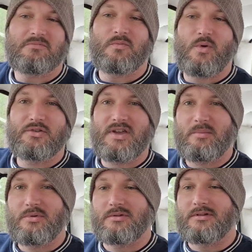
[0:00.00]
What's
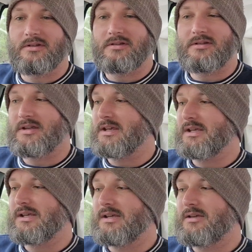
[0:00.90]
happened?
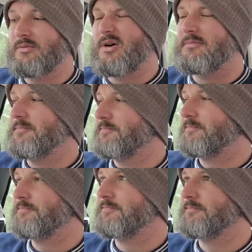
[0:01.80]
Well,
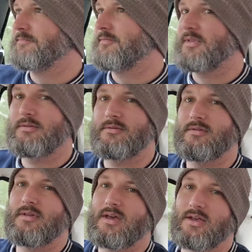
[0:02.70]

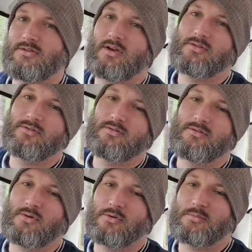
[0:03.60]
as I
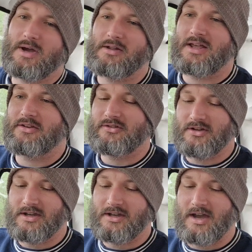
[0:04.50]
talked about last
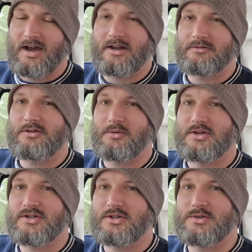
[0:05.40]
year, I had a few
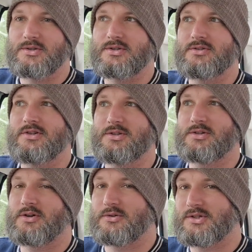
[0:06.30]
issues, took the
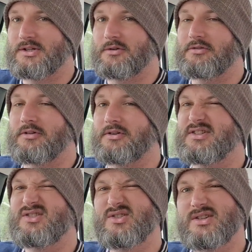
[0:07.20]
Cortina off the road, and
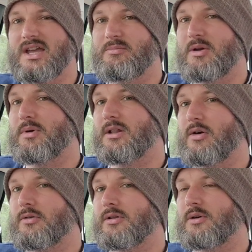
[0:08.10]
it's just taken me a bit
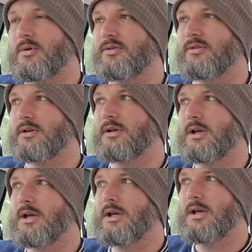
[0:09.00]
longer than I wanted.
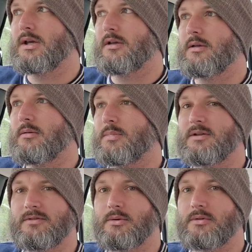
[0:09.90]
Been a
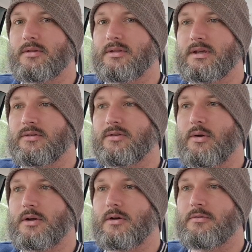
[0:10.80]
few other things
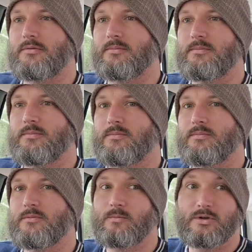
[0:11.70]
going off,
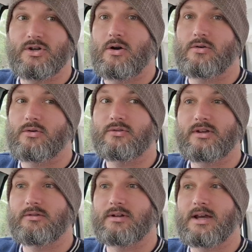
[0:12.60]
which aren't
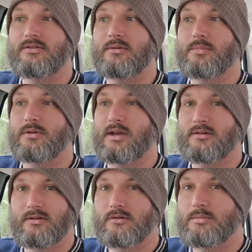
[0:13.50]
Cortina related, but they
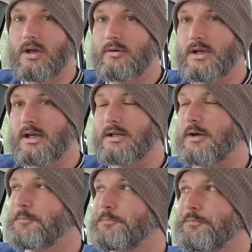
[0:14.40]
seem to be okay now.